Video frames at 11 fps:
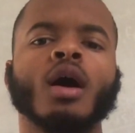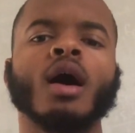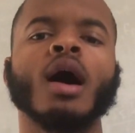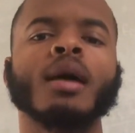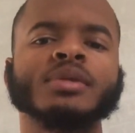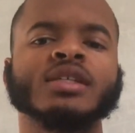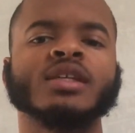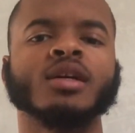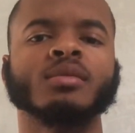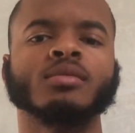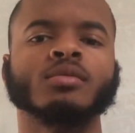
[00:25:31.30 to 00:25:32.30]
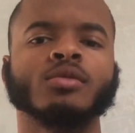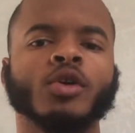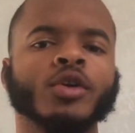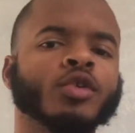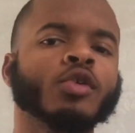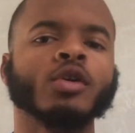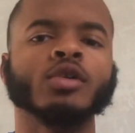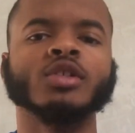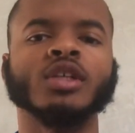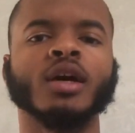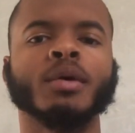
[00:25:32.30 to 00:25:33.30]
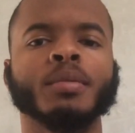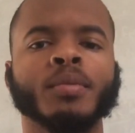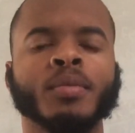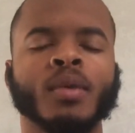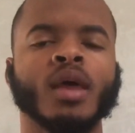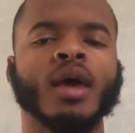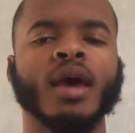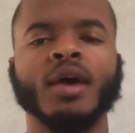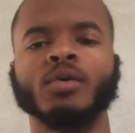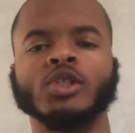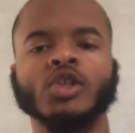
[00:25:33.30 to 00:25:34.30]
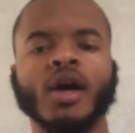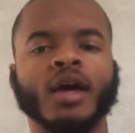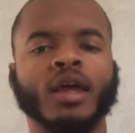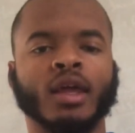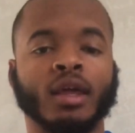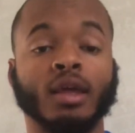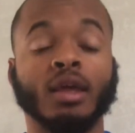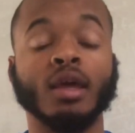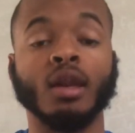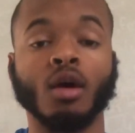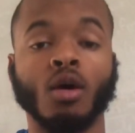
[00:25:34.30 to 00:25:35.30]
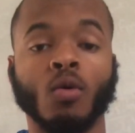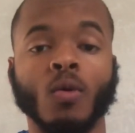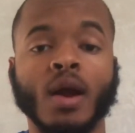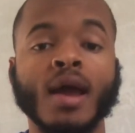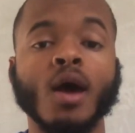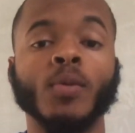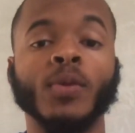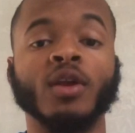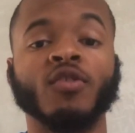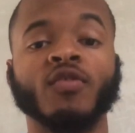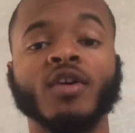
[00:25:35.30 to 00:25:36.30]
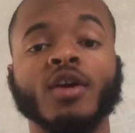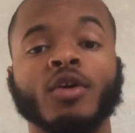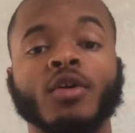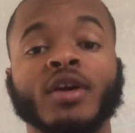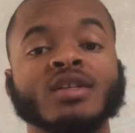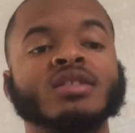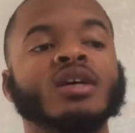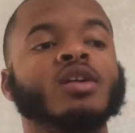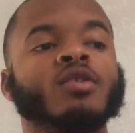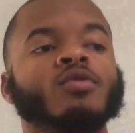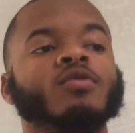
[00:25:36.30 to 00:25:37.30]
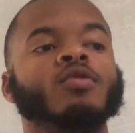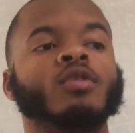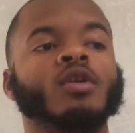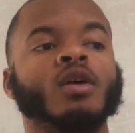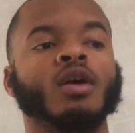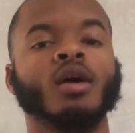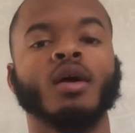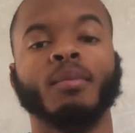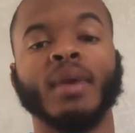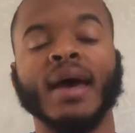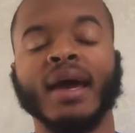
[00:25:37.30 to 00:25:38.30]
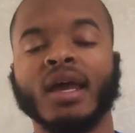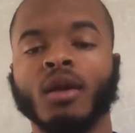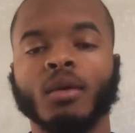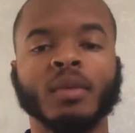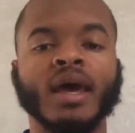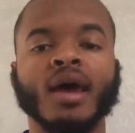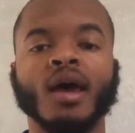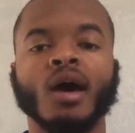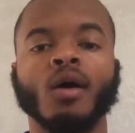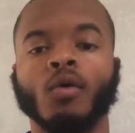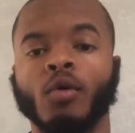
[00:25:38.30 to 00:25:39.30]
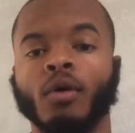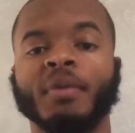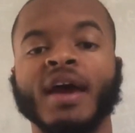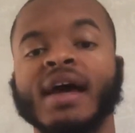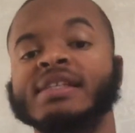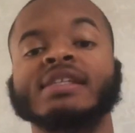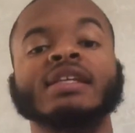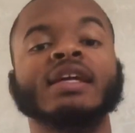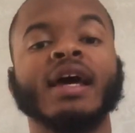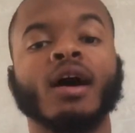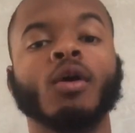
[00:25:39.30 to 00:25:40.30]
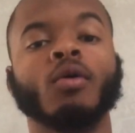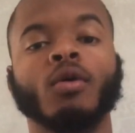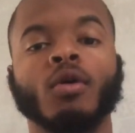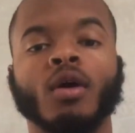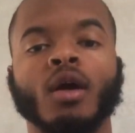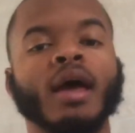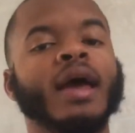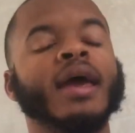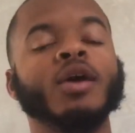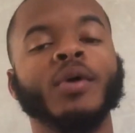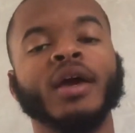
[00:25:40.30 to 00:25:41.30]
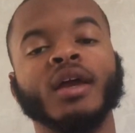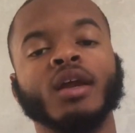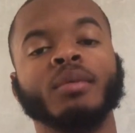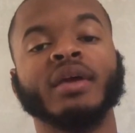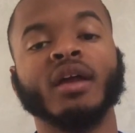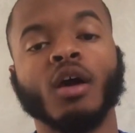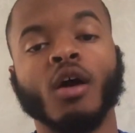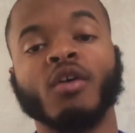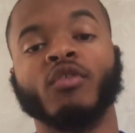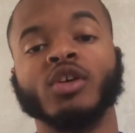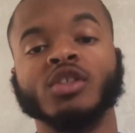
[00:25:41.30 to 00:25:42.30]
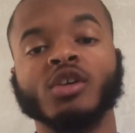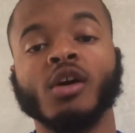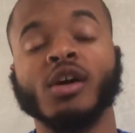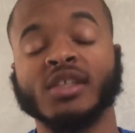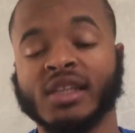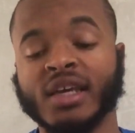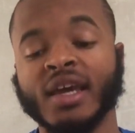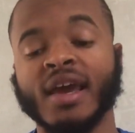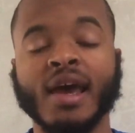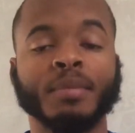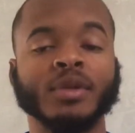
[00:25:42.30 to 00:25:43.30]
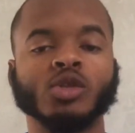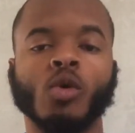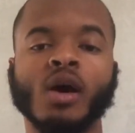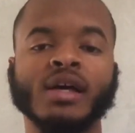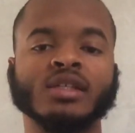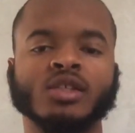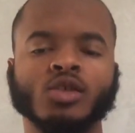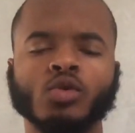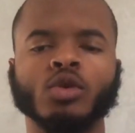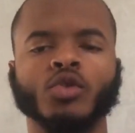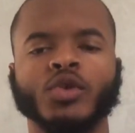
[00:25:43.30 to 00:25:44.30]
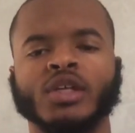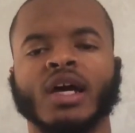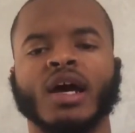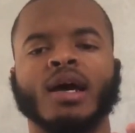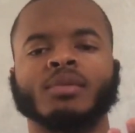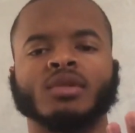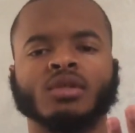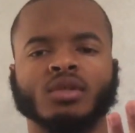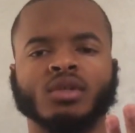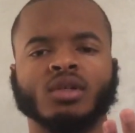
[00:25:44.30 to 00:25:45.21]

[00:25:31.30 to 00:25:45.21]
hop step or Euro step, and he would try to get around the defender instead of backing him down or passing it out, and he would end up getting called for a charge. I think it happened twice, 2 or 3 times.